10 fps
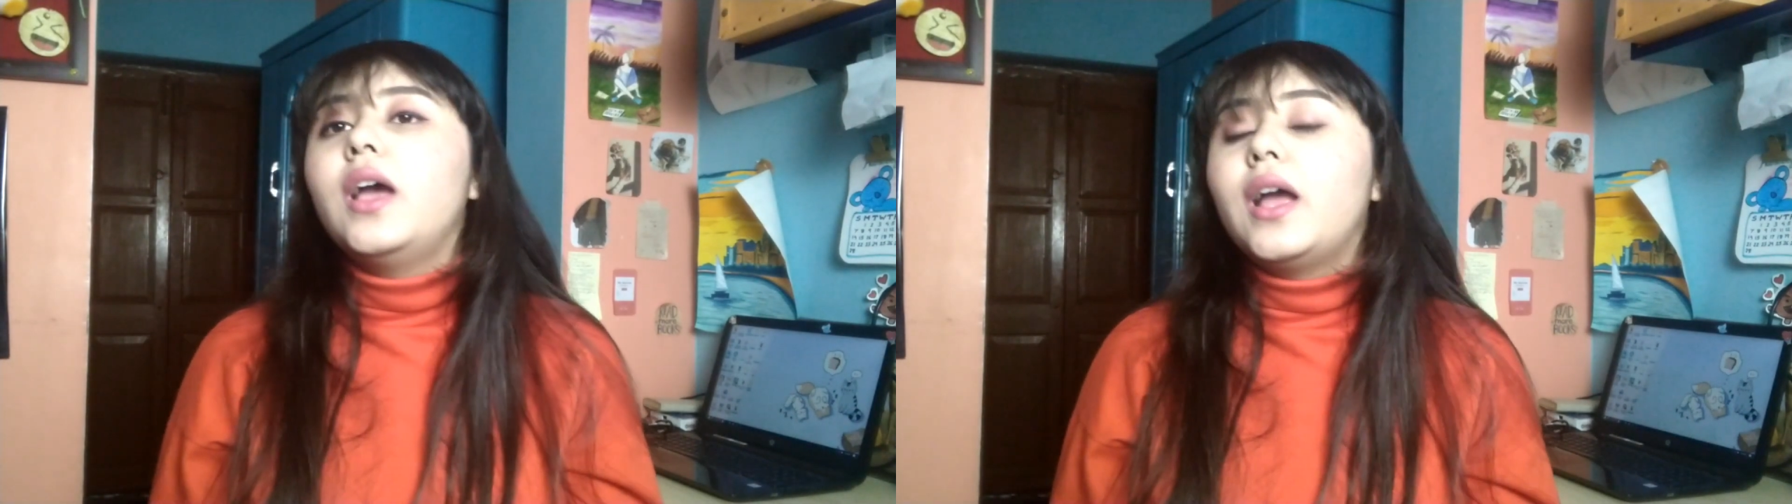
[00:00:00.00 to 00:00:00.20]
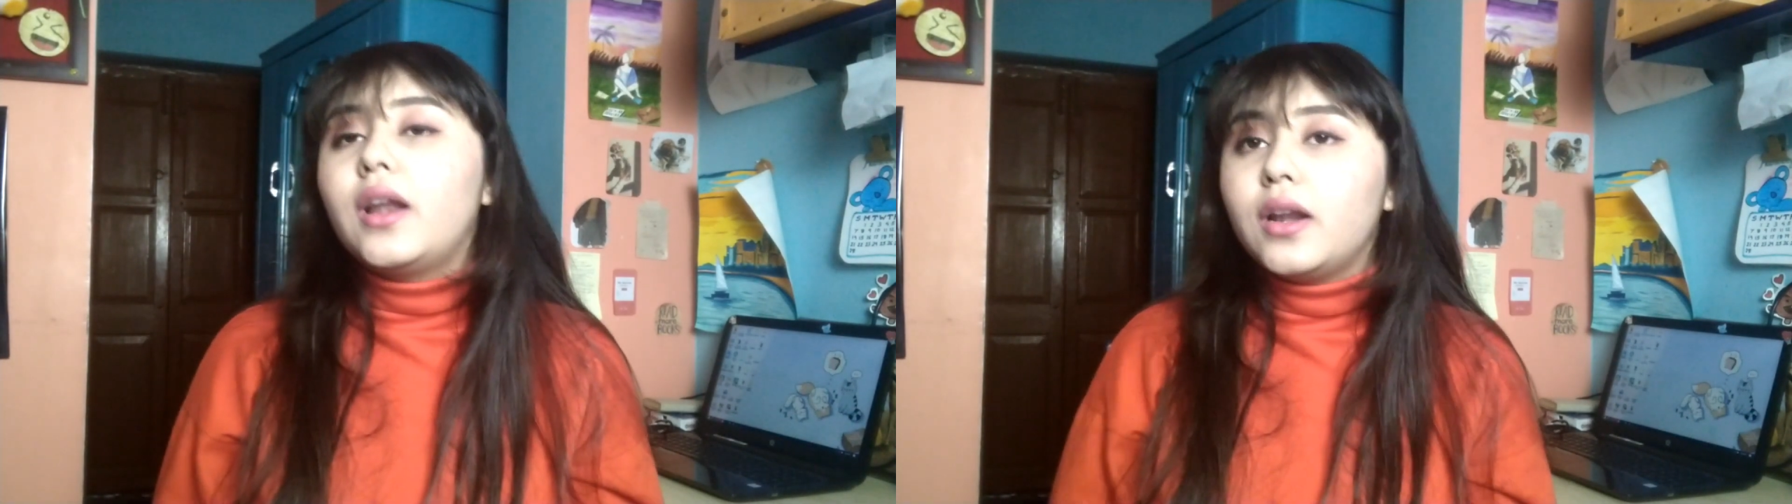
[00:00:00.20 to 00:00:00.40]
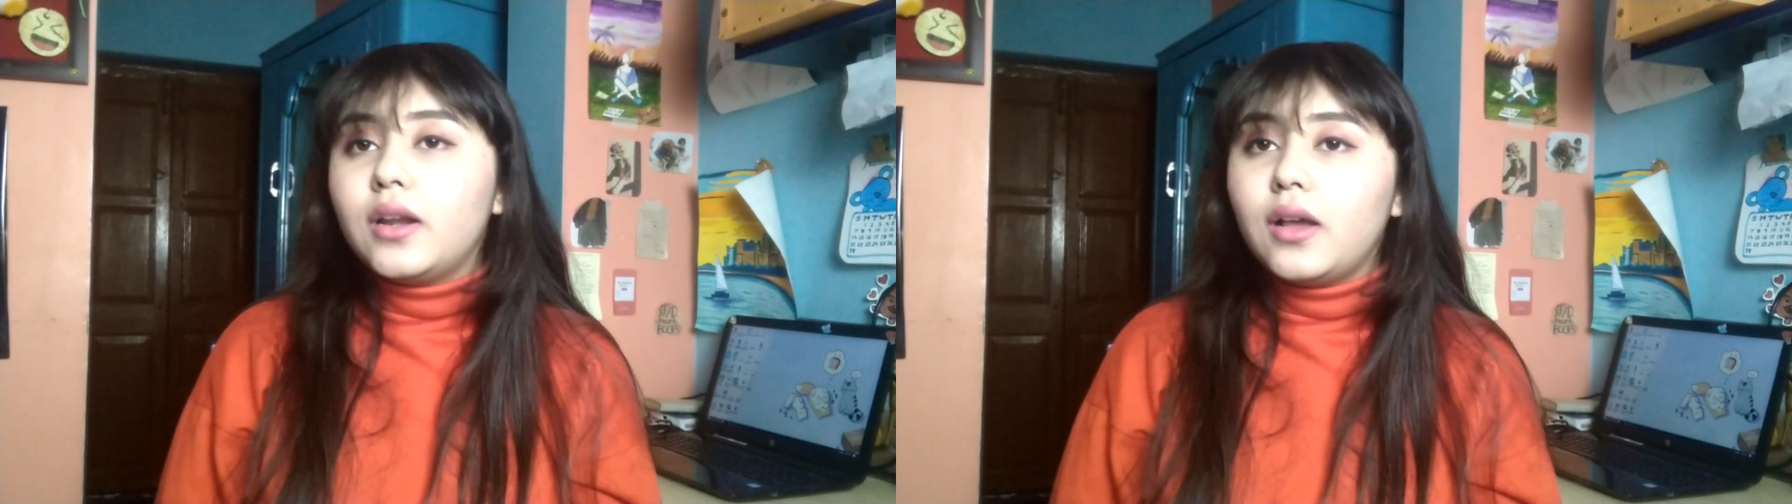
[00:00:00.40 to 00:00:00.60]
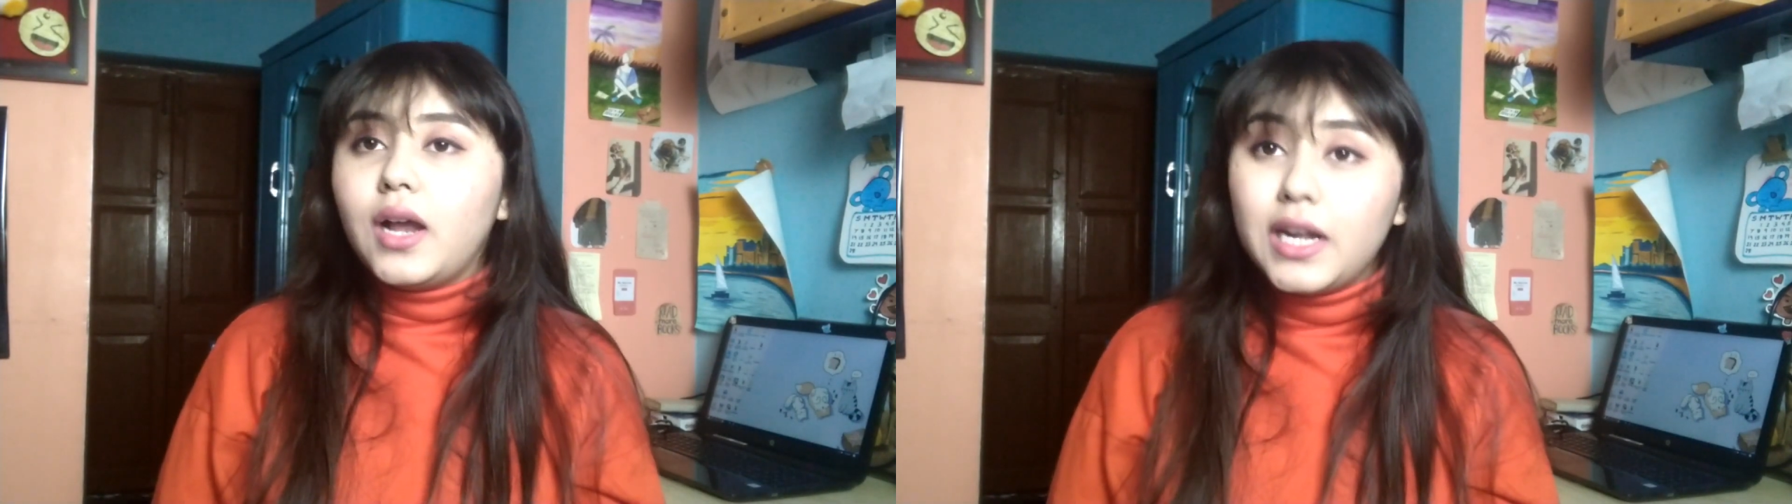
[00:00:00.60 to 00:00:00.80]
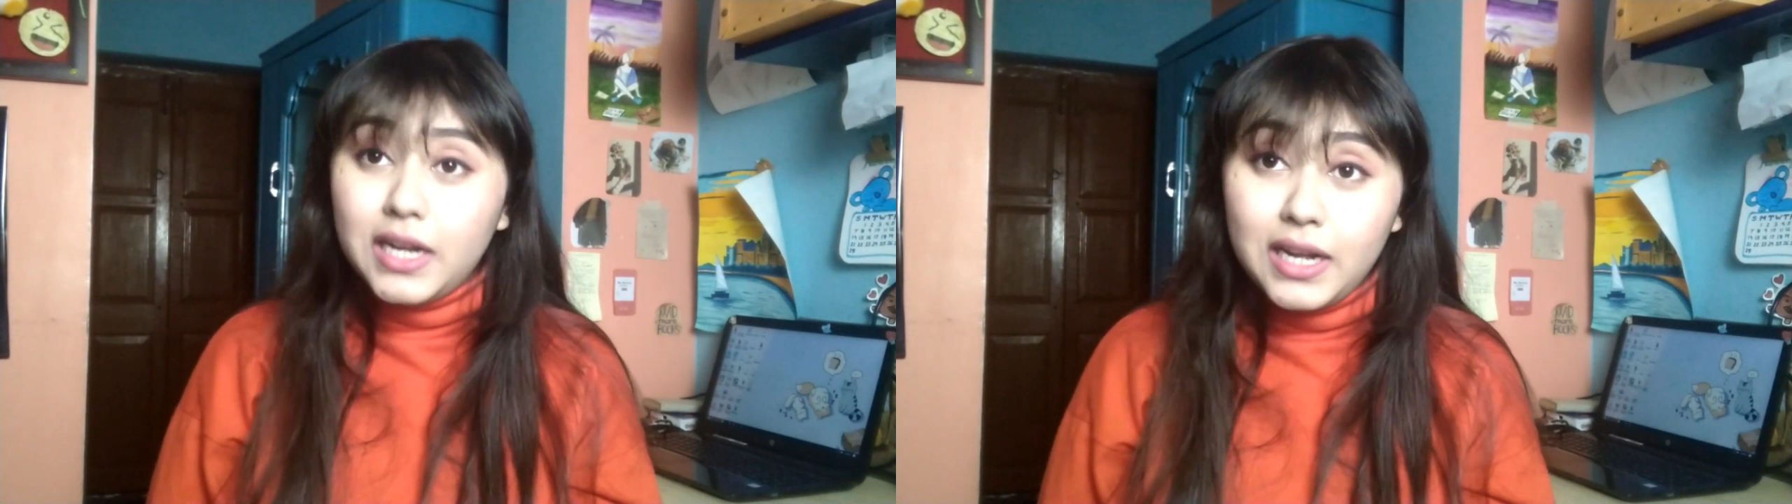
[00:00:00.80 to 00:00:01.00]
and
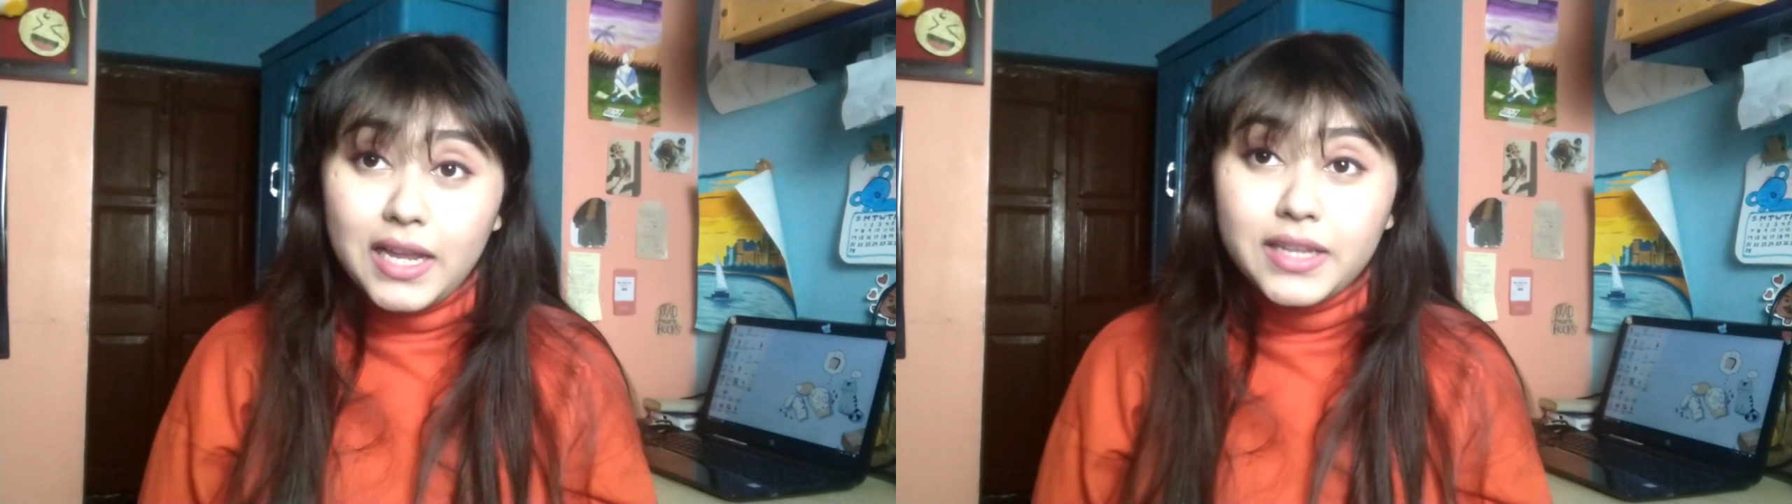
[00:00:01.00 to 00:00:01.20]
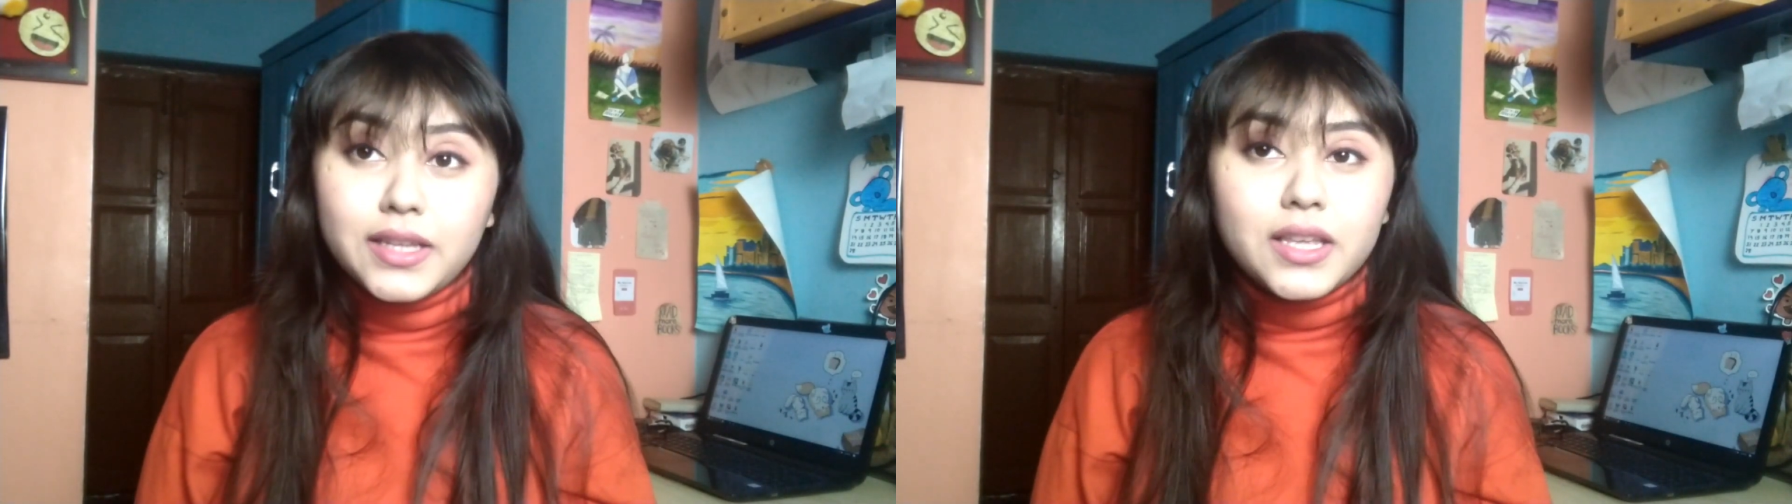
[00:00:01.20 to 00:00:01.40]
underline